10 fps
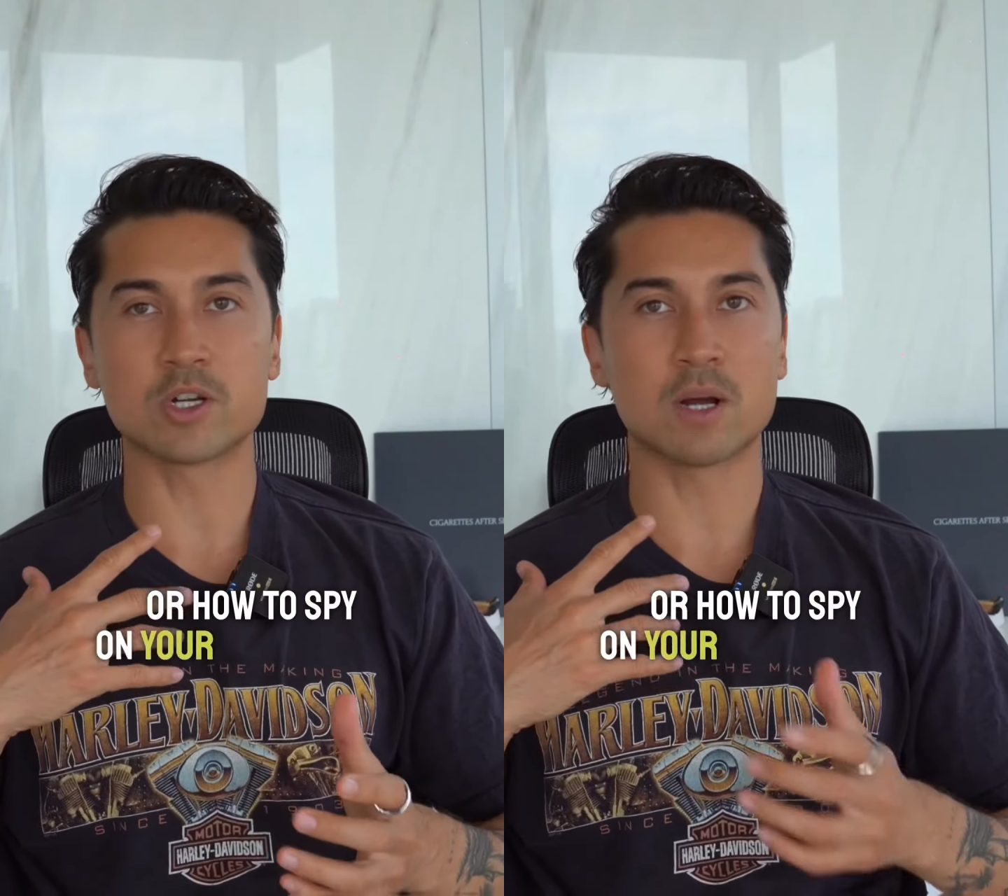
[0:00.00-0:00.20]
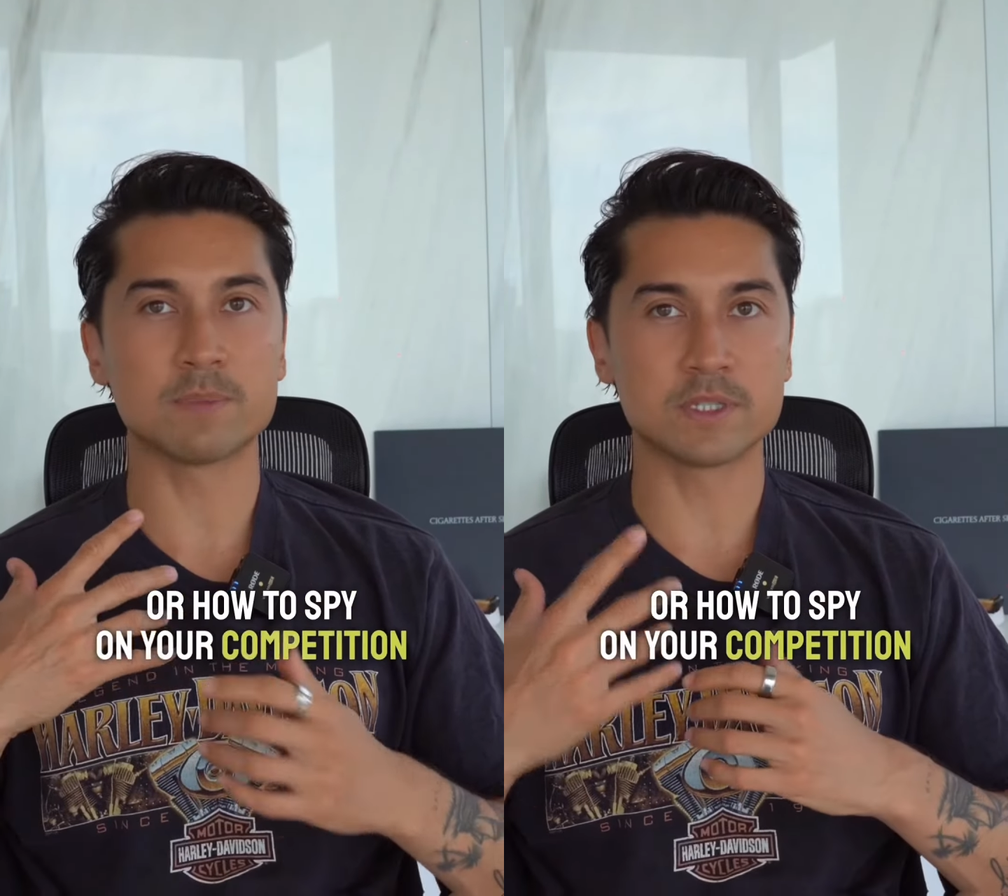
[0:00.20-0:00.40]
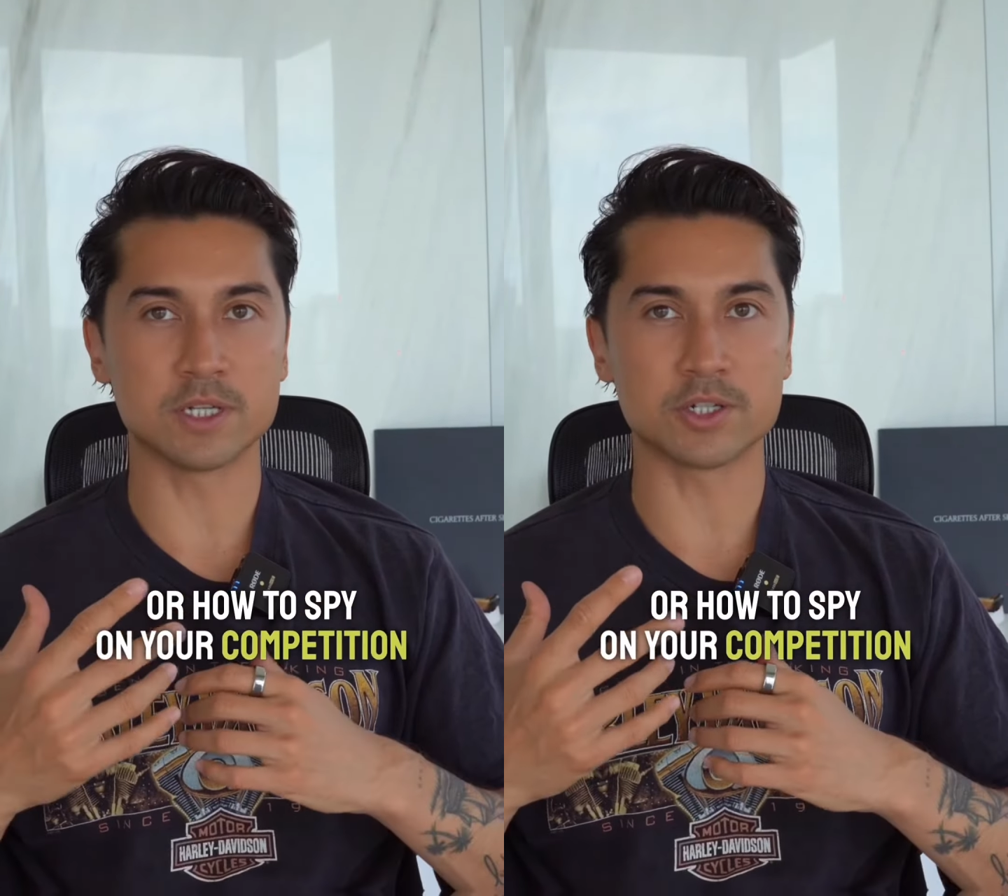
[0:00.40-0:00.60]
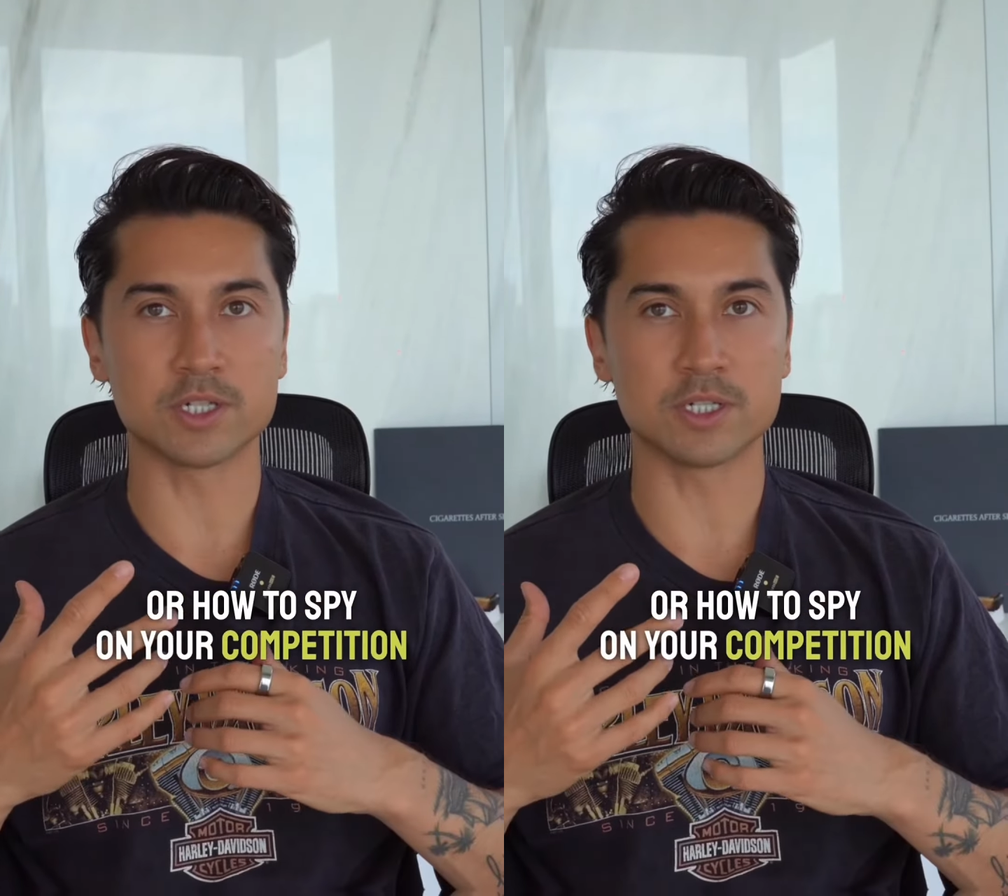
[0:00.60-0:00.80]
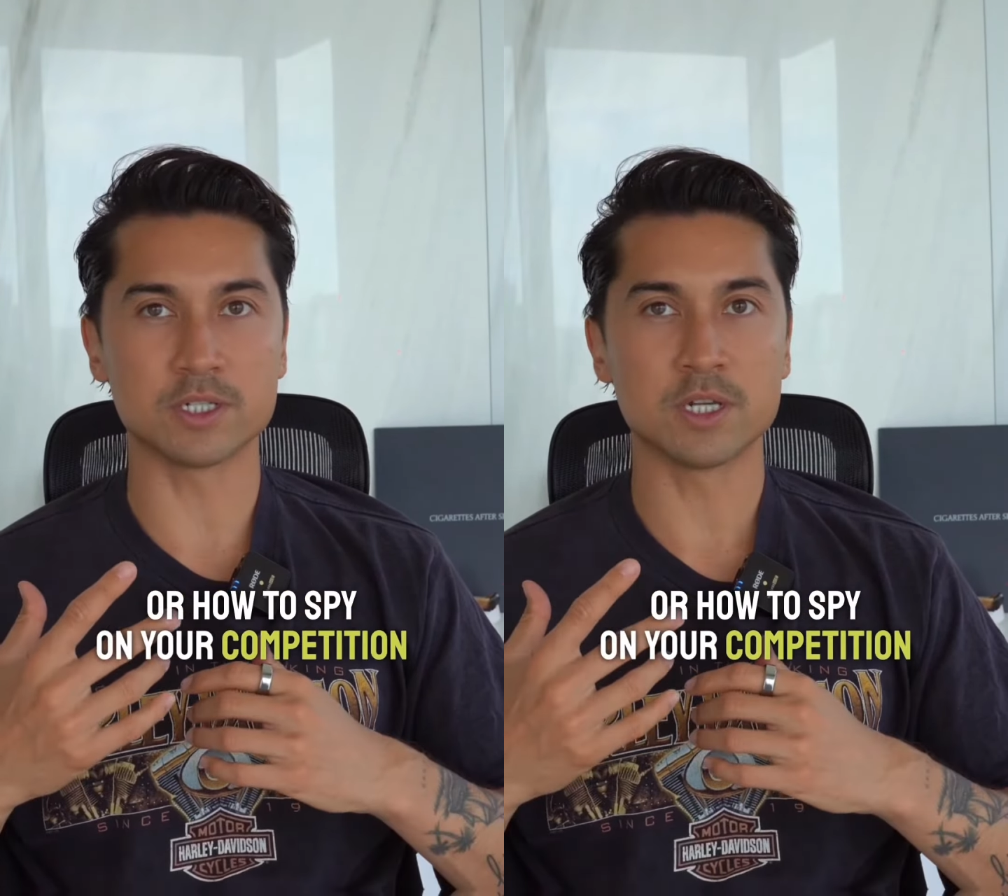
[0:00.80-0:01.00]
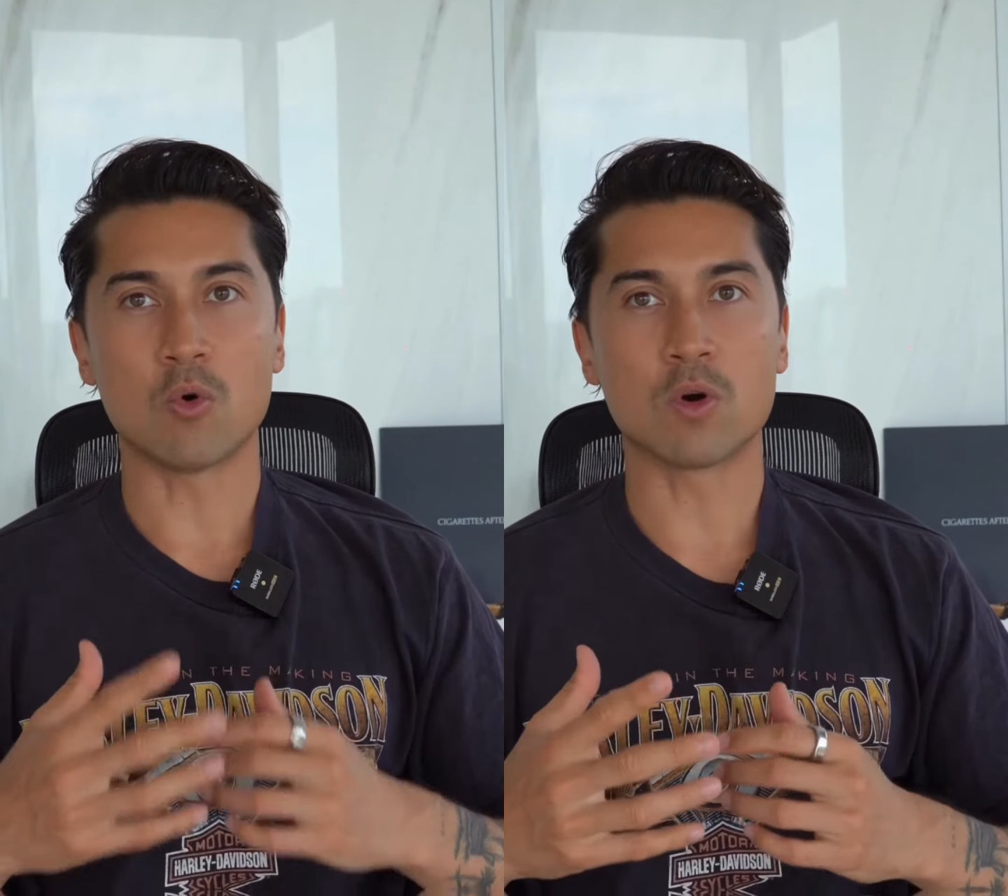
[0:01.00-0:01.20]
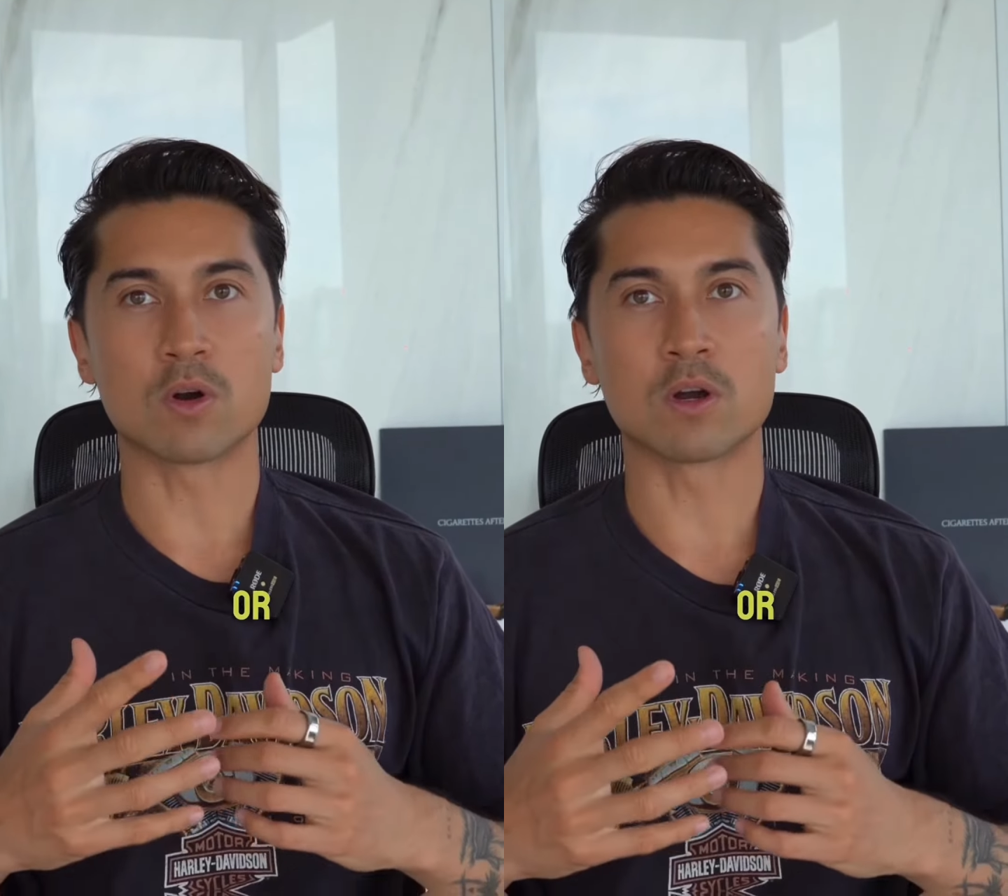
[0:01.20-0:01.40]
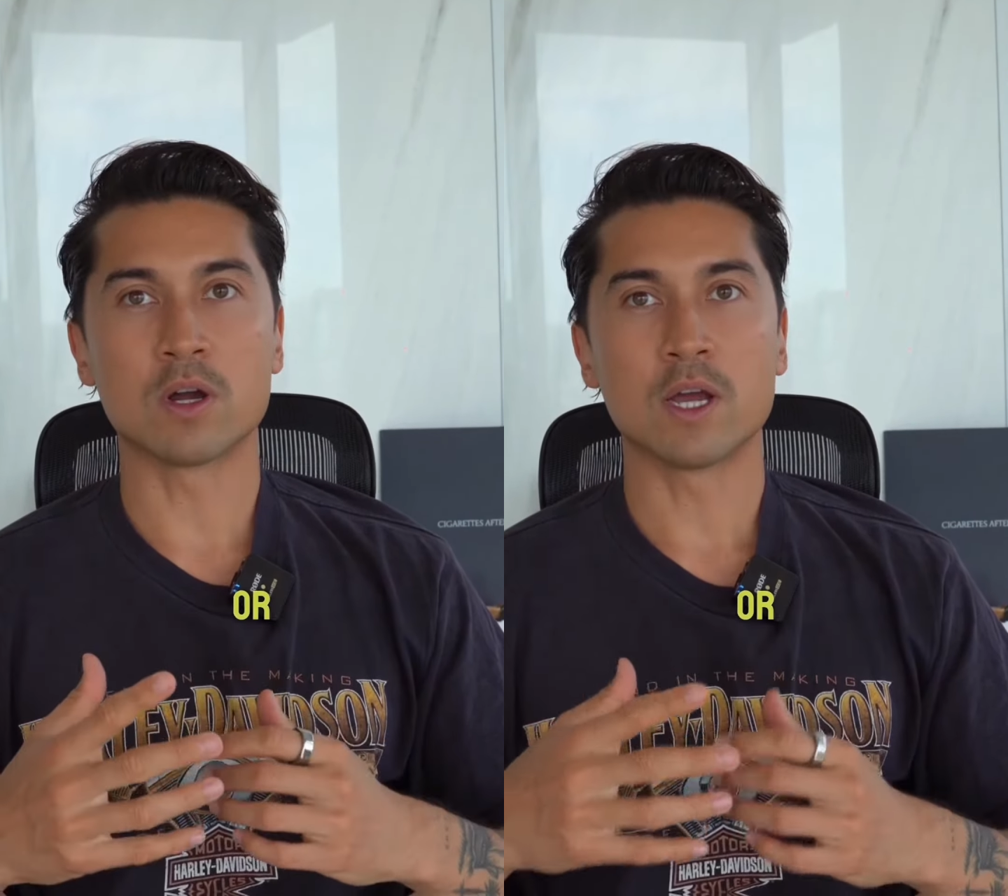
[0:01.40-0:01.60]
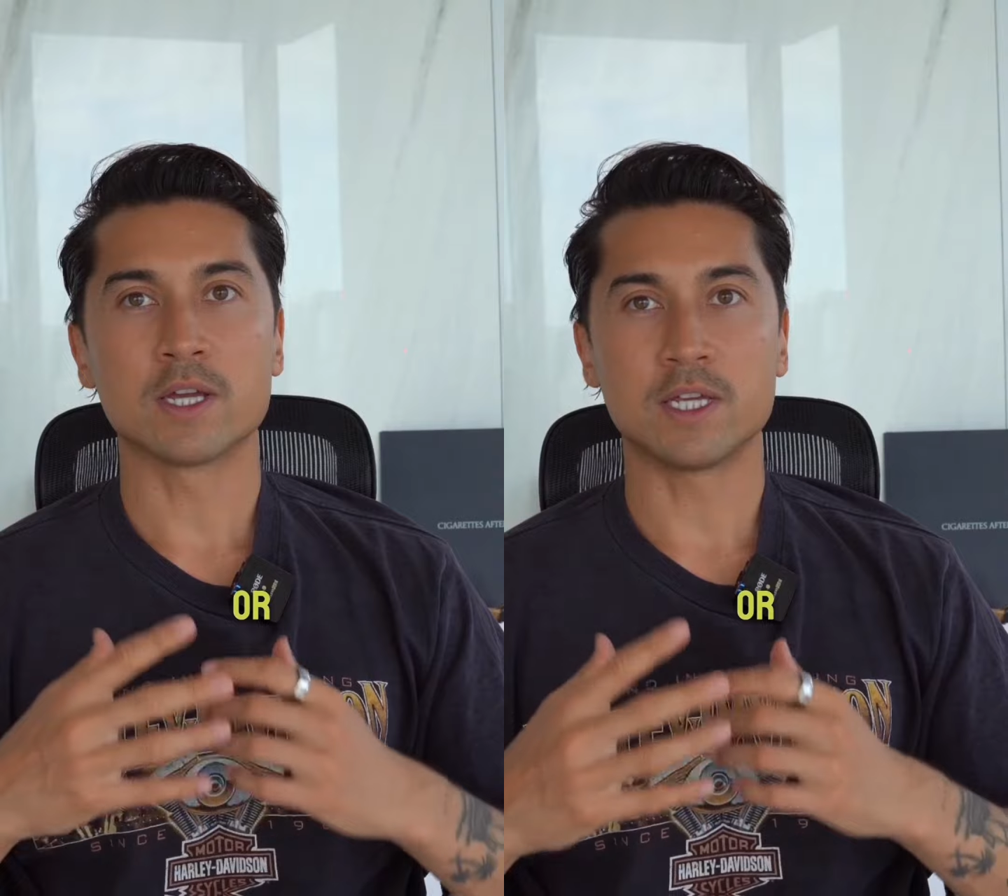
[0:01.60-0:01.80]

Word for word: competition or